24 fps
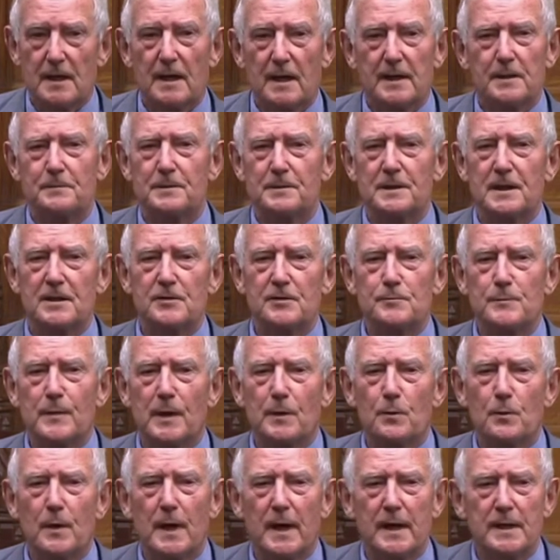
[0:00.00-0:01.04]
I don't want to give
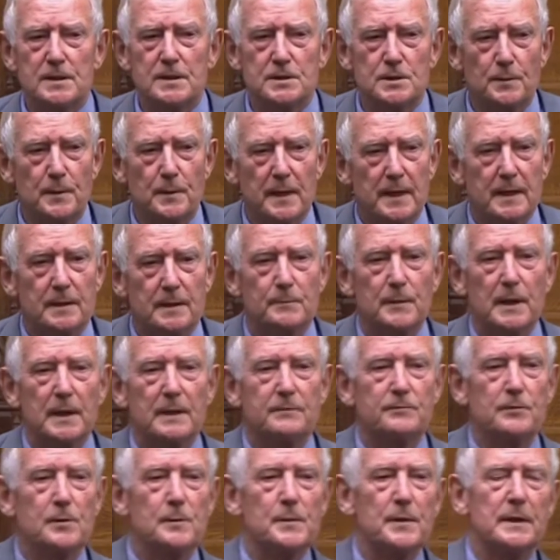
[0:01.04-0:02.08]
my age away,
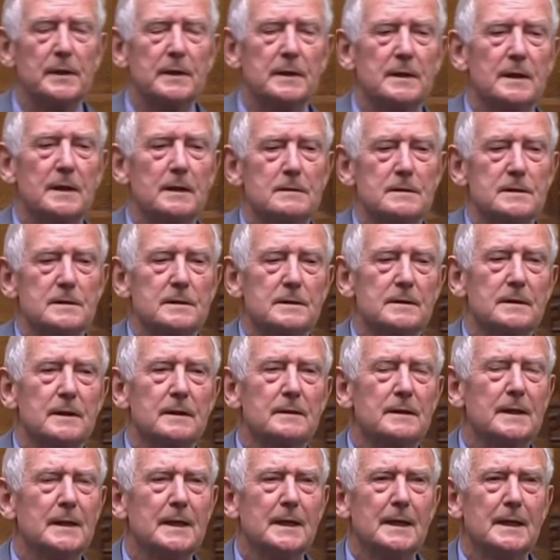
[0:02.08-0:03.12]
everybody knows it
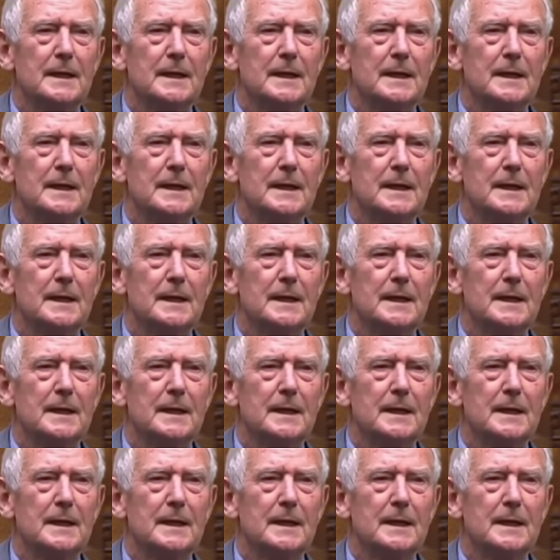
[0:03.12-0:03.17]
though.